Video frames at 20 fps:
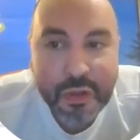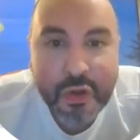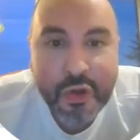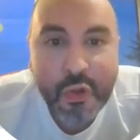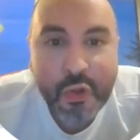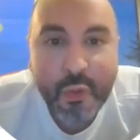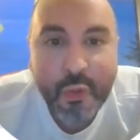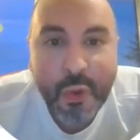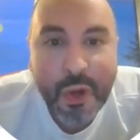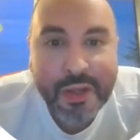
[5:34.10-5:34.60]

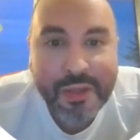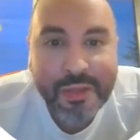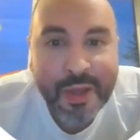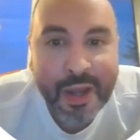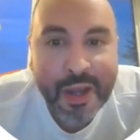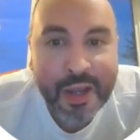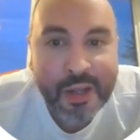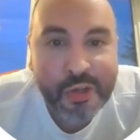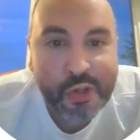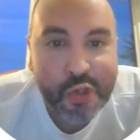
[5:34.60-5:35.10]
one
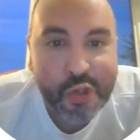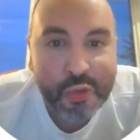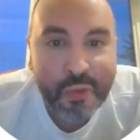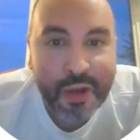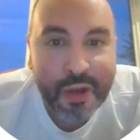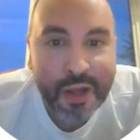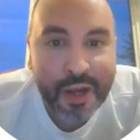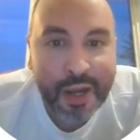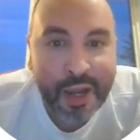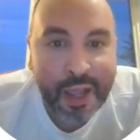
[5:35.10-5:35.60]
thing I do
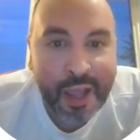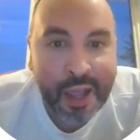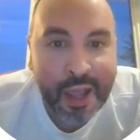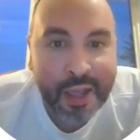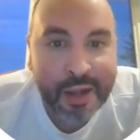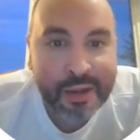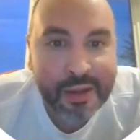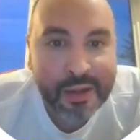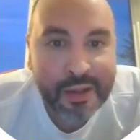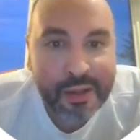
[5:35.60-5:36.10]
want to
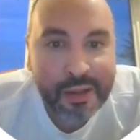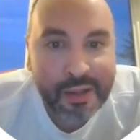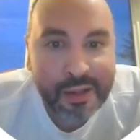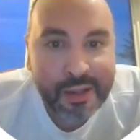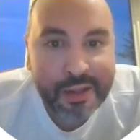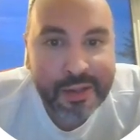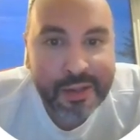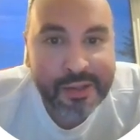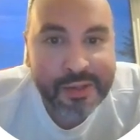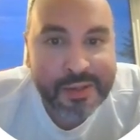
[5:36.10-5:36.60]
add
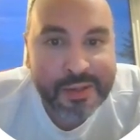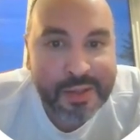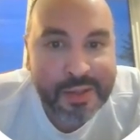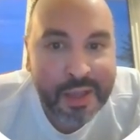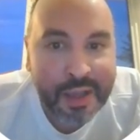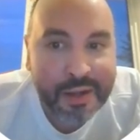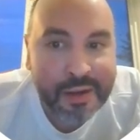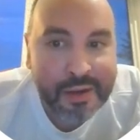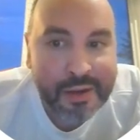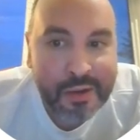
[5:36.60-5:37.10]
is
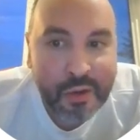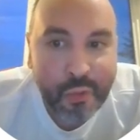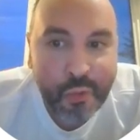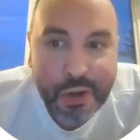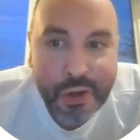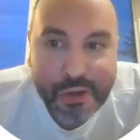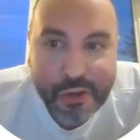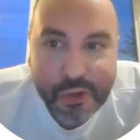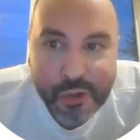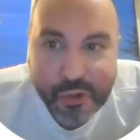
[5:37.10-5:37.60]
that
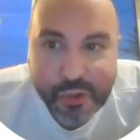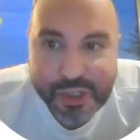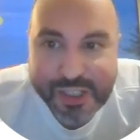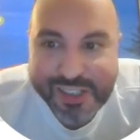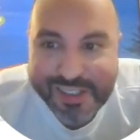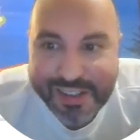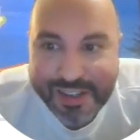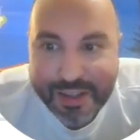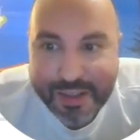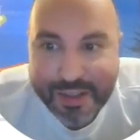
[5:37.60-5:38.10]
when you
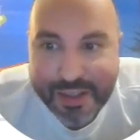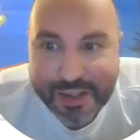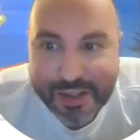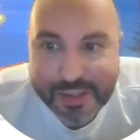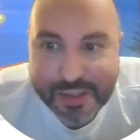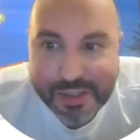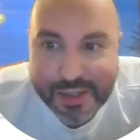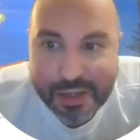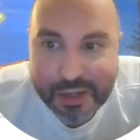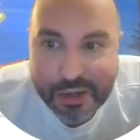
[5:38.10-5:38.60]
see
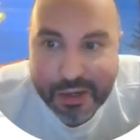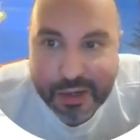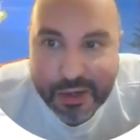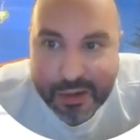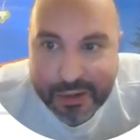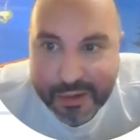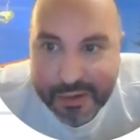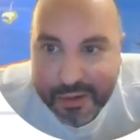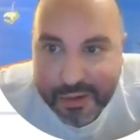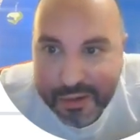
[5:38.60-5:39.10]
this here,
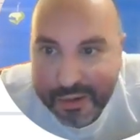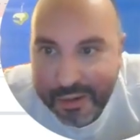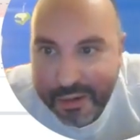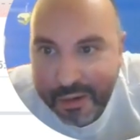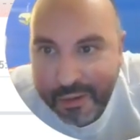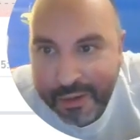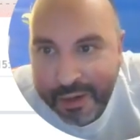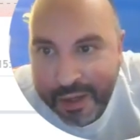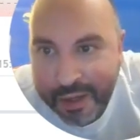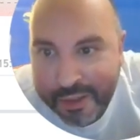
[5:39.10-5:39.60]

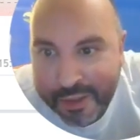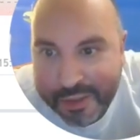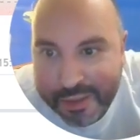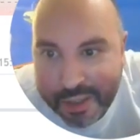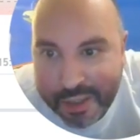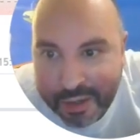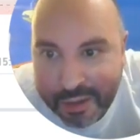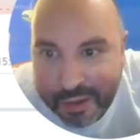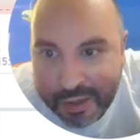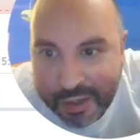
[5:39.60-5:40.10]
okay, this
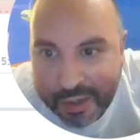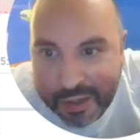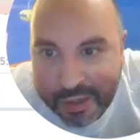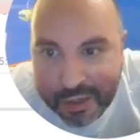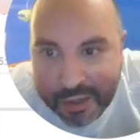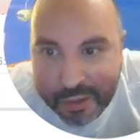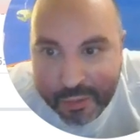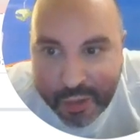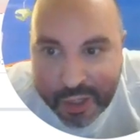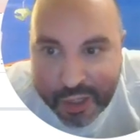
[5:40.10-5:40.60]
area
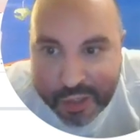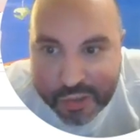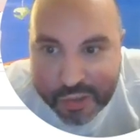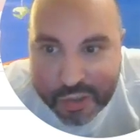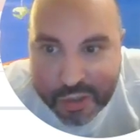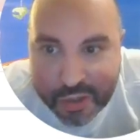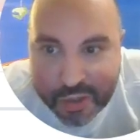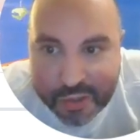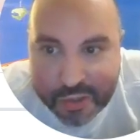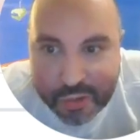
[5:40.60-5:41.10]
here, when it
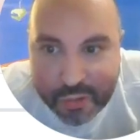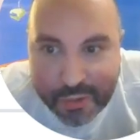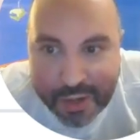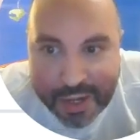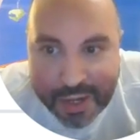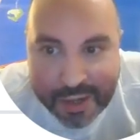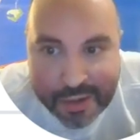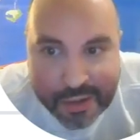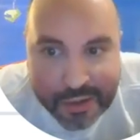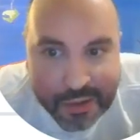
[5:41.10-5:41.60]
turns
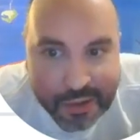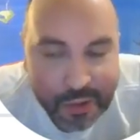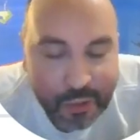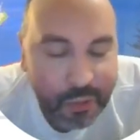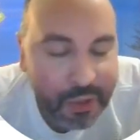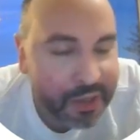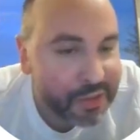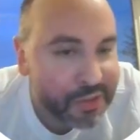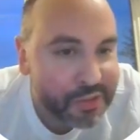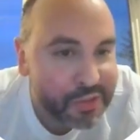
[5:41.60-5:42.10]
red,
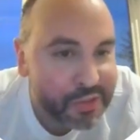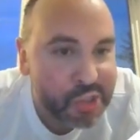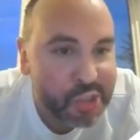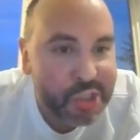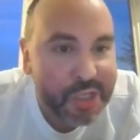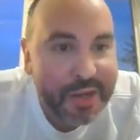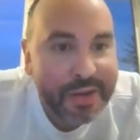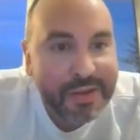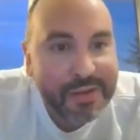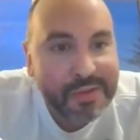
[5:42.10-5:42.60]
when it
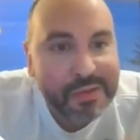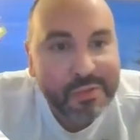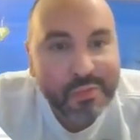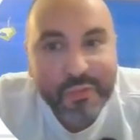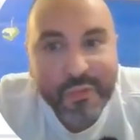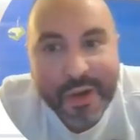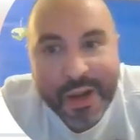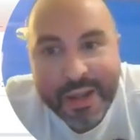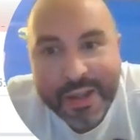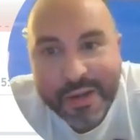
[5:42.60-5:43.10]
shades
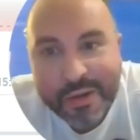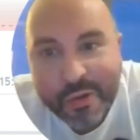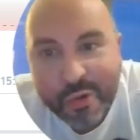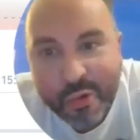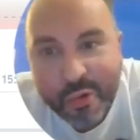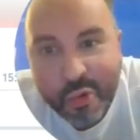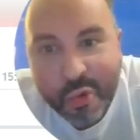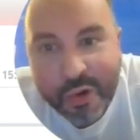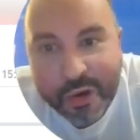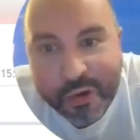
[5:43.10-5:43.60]
red
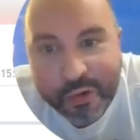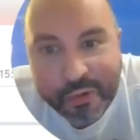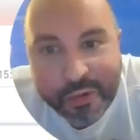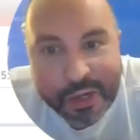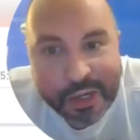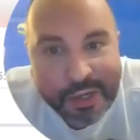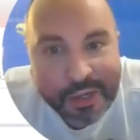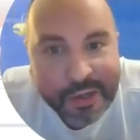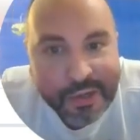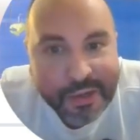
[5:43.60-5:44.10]
or
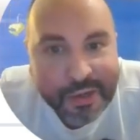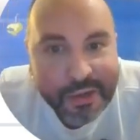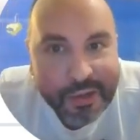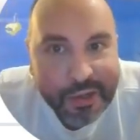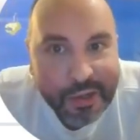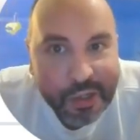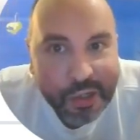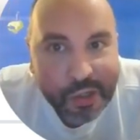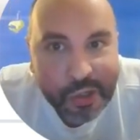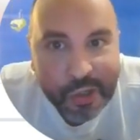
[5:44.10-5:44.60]
green,
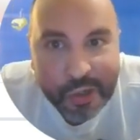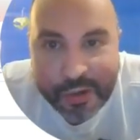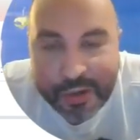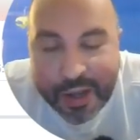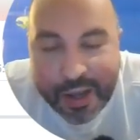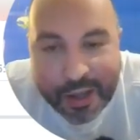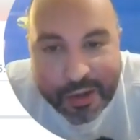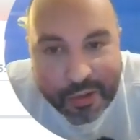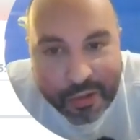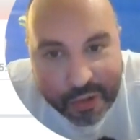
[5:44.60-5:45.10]
you're
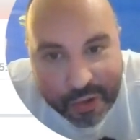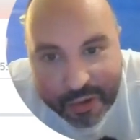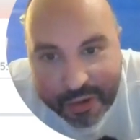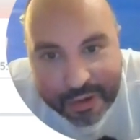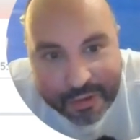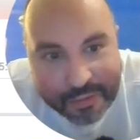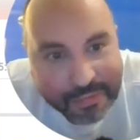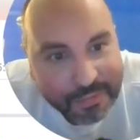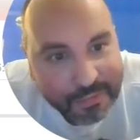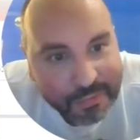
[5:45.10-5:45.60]
not
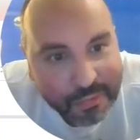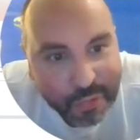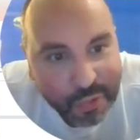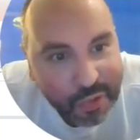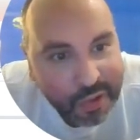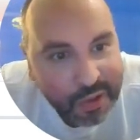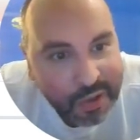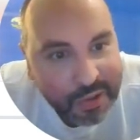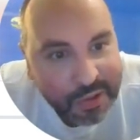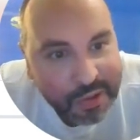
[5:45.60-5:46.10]
looking
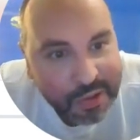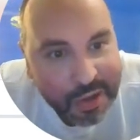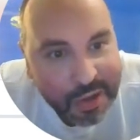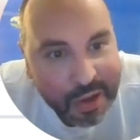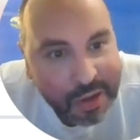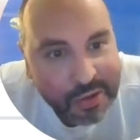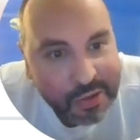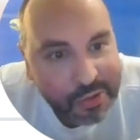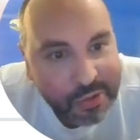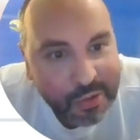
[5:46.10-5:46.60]
for,
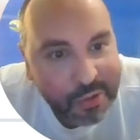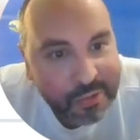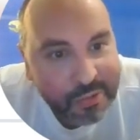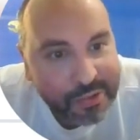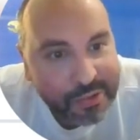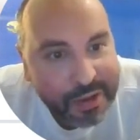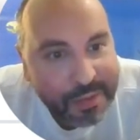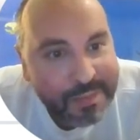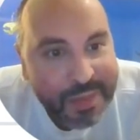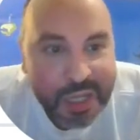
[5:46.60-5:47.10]
you
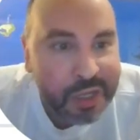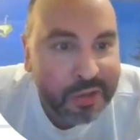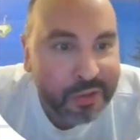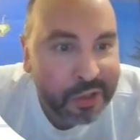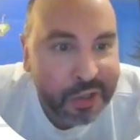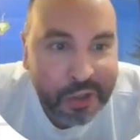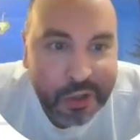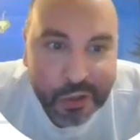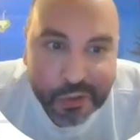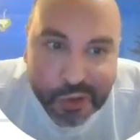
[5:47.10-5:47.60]
don't
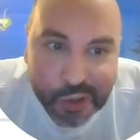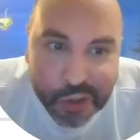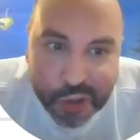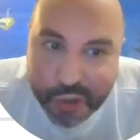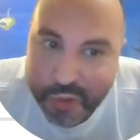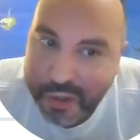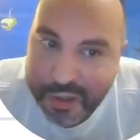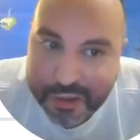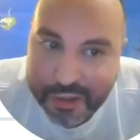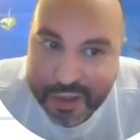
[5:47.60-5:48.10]
immediately go
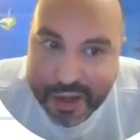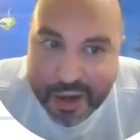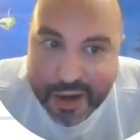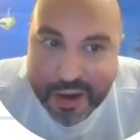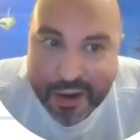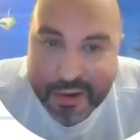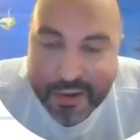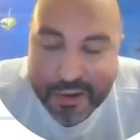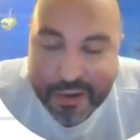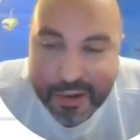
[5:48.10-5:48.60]
short
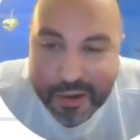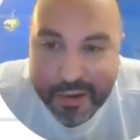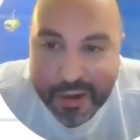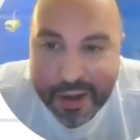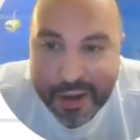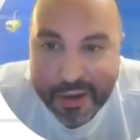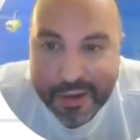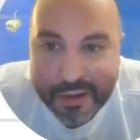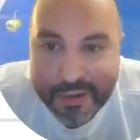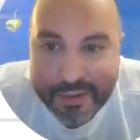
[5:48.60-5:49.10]
there,
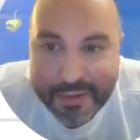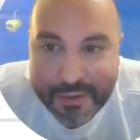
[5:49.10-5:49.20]
okay?